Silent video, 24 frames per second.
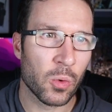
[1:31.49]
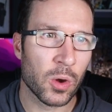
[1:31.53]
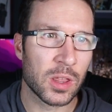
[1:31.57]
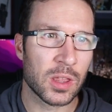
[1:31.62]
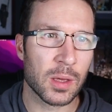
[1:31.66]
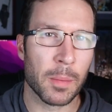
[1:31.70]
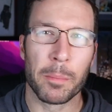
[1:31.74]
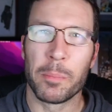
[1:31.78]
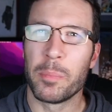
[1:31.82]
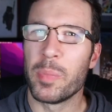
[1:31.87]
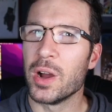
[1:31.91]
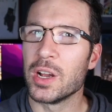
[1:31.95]
with
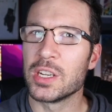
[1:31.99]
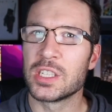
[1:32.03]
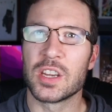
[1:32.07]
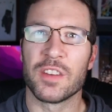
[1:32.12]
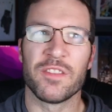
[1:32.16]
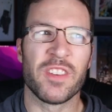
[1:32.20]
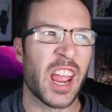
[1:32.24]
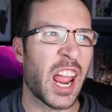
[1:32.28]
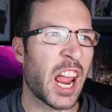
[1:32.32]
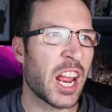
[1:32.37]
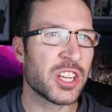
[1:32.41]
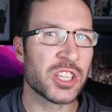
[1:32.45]
a bunch
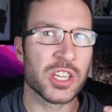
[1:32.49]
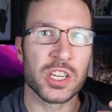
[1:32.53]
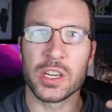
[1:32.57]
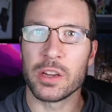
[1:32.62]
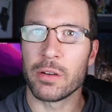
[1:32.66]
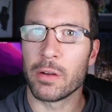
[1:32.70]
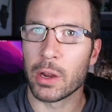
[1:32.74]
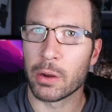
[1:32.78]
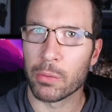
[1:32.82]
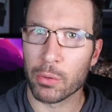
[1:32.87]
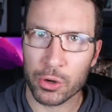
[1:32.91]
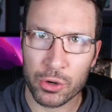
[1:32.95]
of
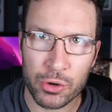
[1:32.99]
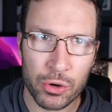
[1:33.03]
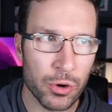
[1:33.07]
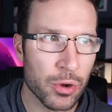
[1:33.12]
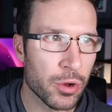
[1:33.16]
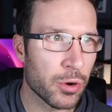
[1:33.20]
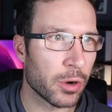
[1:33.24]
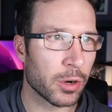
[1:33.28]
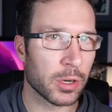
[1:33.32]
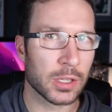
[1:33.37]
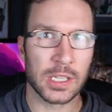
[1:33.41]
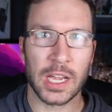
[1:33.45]
engineering
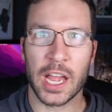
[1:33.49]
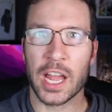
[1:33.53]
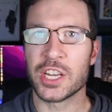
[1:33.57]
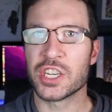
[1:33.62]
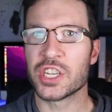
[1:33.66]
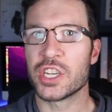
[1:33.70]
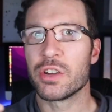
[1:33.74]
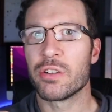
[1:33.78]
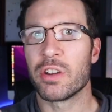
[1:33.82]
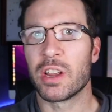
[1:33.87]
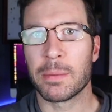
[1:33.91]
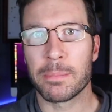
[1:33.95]
recruiters,
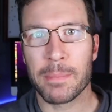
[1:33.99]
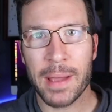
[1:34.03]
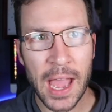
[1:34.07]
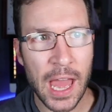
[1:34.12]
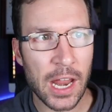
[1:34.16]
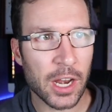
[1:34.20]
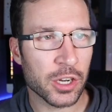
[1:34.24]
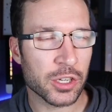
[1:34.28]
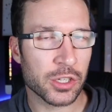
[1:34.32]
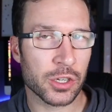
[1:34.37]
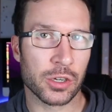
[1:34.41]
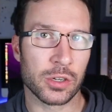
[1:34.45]
engineering
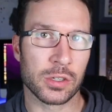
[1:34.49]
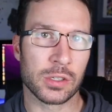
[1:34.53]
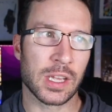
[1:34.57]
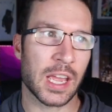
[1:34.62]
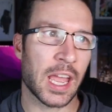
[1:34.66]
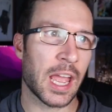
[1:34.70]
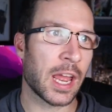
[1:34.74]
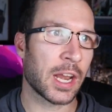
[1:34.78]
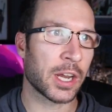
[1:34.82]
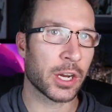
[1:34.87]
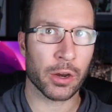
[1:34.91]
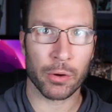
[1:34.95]
managers,
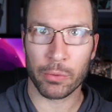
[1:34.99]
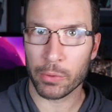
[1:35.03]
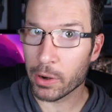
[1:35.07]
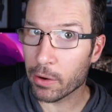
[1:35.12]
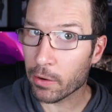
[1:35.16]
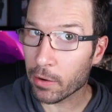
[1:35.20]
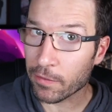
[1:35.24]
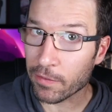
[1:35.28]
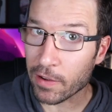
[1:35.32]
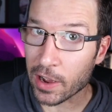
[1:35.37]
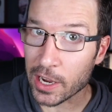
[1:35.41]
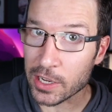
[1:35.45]
and
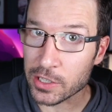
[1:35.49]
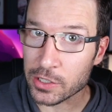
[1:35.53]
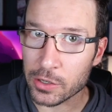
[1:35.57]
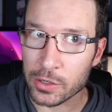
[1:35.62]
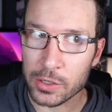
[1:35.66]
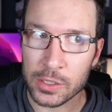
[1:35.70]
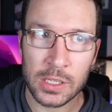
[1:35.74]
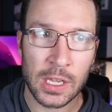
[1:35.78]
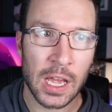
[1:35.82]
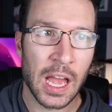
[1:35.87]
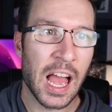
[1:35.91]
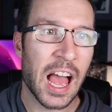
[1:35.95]
career
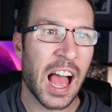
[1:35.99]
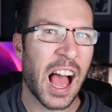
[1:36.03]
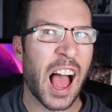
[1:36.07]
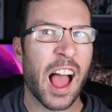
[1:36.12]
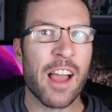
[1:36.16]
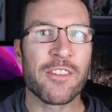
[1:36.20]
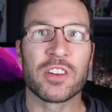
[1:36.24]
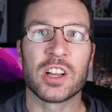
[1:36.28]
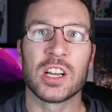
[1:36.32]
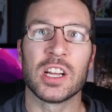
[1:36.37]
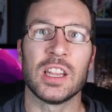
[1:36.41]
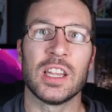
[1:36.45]
advisors,
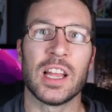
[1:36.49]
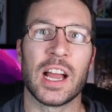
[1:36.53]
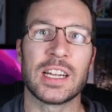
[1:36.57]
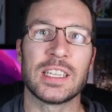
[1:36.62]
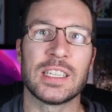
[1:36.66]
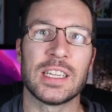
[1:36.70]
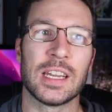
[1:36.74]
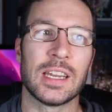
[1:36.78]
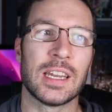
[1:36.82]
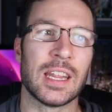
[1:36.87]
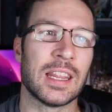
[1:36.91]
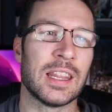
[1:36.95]
I've
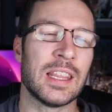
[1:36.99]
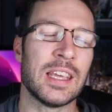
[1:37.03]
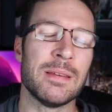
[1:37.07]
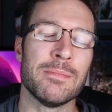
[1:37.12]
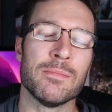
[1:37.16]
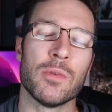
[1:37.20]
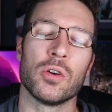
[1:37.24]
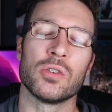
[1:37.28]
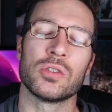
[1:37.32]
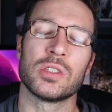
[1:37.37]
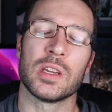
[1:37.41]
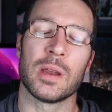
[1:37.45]
collected the
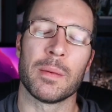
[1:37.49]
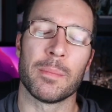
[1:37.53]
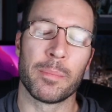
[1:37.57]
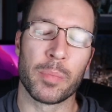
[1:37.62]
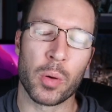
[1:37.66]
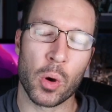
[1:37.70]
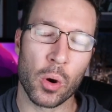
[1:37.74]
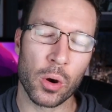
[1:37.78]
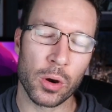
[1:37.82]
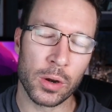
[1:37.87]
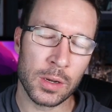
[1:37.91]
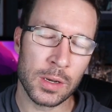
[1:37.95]
most
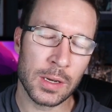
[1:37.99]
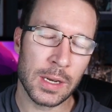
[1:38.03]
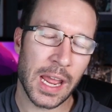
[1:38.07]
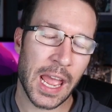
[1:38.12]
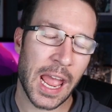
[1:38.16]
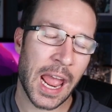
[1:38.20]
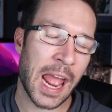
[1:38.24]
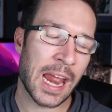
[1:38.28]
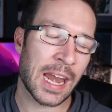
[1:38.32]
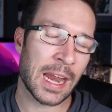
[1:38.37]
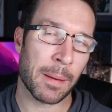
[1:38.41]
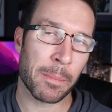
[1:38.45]
important
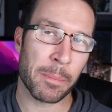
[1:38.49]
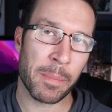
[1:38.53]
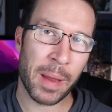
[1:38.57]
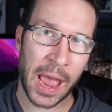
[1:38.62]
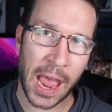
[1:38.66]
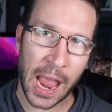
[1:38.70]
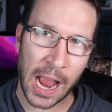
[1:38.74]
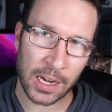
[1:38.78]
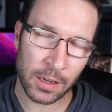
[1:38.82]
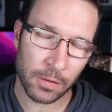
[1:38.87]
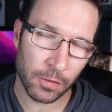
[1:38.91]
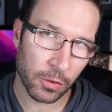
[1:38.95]
and
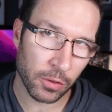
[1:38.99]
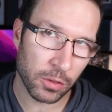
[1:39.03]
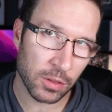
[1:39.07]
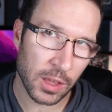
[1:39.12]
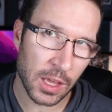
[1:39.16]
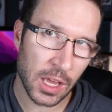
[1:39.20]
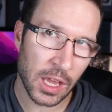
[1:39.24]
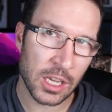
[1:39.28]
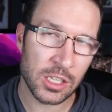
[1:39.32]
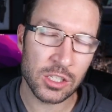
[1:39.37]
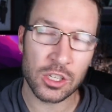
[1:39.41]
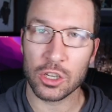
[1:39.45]
impactful
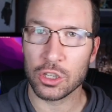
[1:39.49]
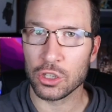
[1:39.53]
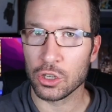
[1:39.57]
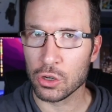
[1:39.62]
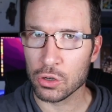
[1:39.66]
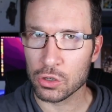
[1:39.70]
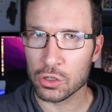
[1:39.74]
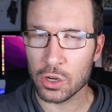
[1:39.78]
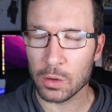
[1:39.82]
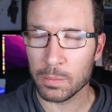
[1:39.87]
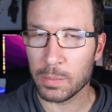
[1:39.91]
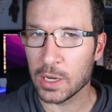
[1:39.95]
things
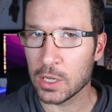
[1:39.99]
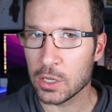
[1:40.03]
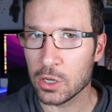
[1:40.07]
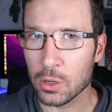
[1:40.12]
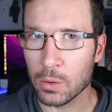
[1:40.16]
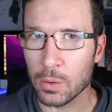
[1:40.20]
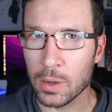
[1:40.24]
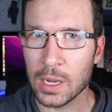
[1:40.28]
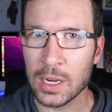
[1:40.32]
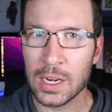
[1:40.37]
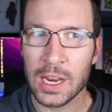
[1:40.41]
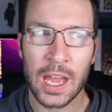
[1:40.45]
you should be
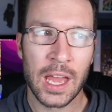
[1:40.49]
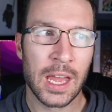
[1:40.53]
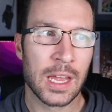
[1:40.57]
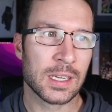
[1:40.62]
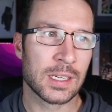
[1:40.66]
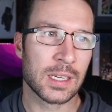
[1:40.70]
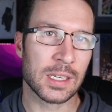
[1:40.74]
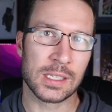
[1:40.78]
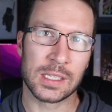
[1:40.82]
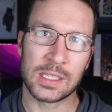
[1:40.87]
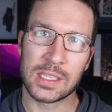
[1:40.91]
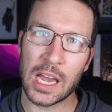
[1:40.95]
doing
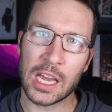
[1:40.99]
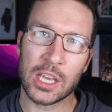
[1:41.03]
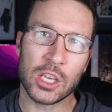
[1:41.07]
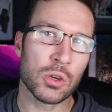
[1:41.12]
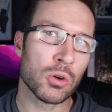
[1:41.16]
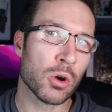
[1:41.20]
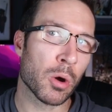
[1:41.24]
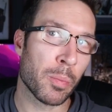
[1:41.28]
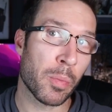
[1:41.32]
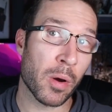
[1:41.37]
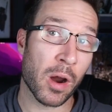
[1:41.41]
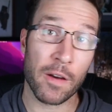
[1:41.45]
to set
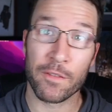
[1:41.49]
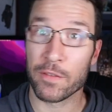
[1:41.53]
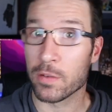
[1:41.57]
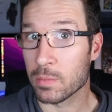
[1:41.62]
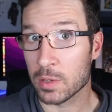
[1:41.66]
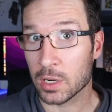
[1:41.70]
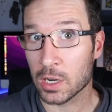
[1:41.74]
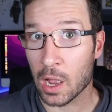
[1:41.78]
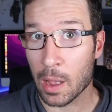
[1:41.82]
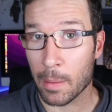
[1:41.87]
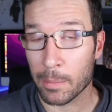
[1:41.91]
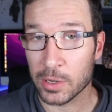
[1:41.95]
you apart from
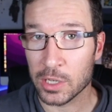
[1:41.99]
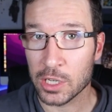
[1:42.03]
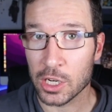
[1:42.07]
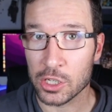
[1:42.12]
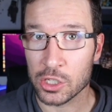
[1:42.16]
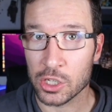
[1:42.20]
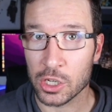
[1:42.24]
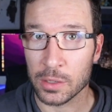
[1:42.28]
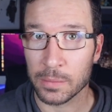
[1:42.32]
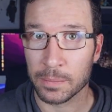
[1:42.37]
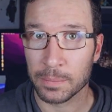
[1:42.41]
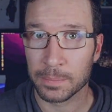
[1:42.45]
the
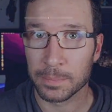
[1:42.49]
competition,